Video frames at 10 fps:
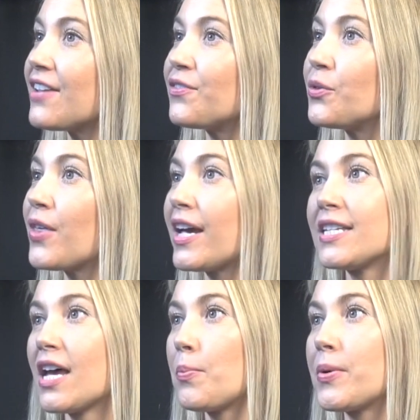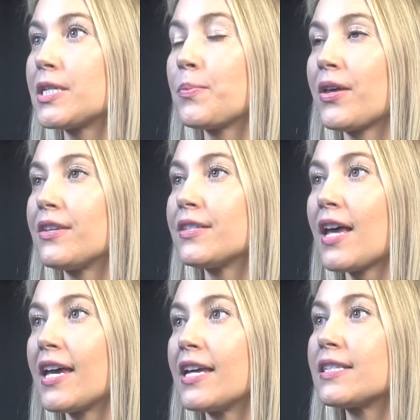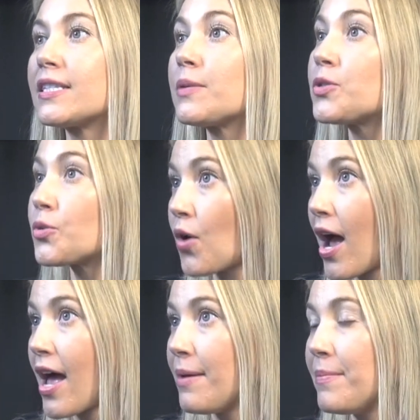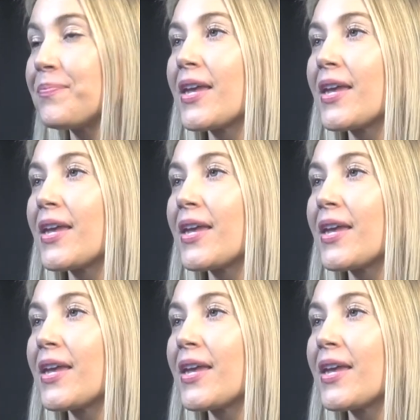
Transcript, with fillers: if you'd like to help us spread the science, subscribe